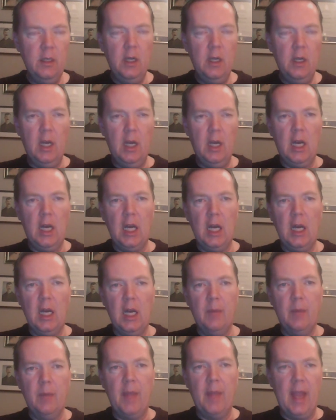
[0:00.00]

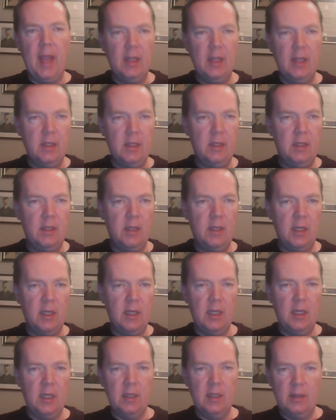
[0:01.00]

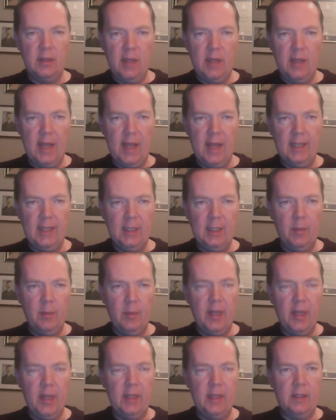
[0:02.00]
Ate a little
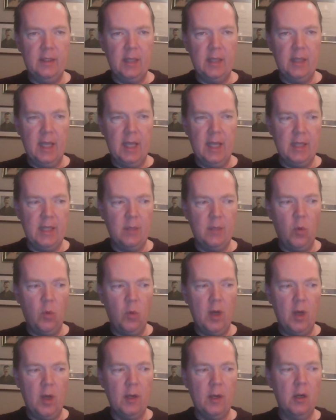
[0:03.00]
bit, had some
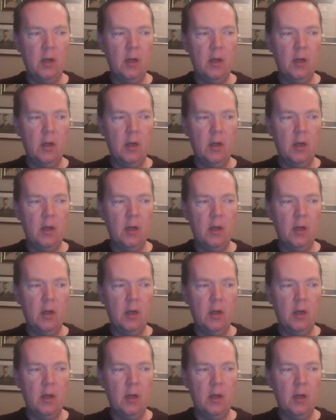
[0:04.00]
water.